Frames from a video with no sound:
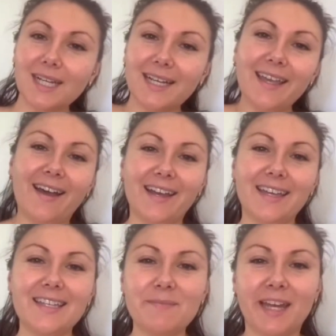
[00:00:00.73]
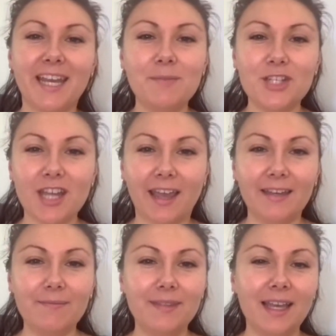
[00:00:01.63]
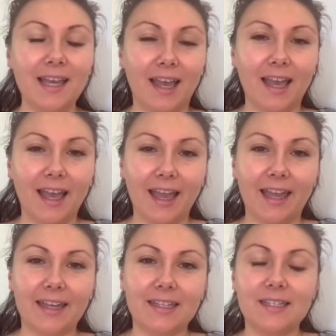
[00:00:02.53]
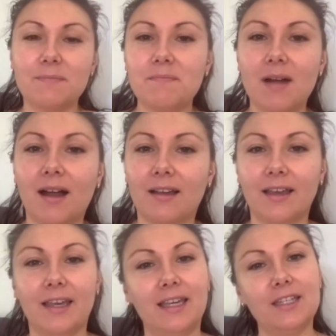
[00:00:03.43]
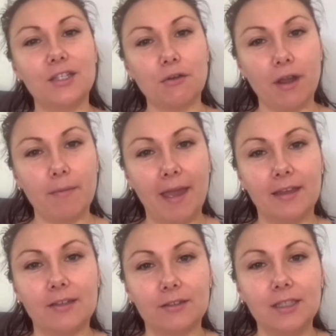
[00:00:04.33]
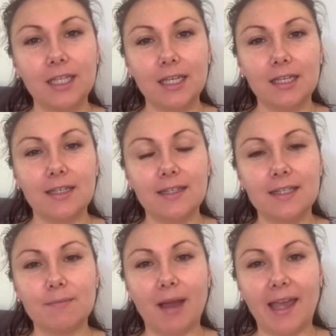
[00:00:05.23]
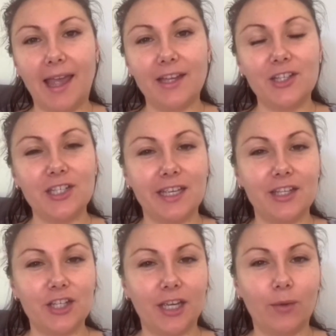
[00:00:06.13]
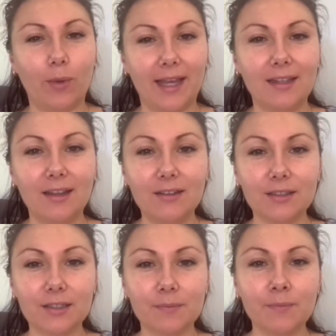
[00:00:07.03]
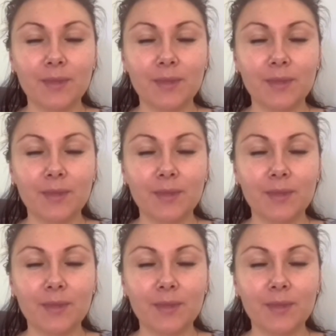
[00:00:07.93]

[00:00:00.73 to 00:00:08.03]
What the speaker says: Hi guys, my name's Shay and my Instagram handle is my HCG Weightloss,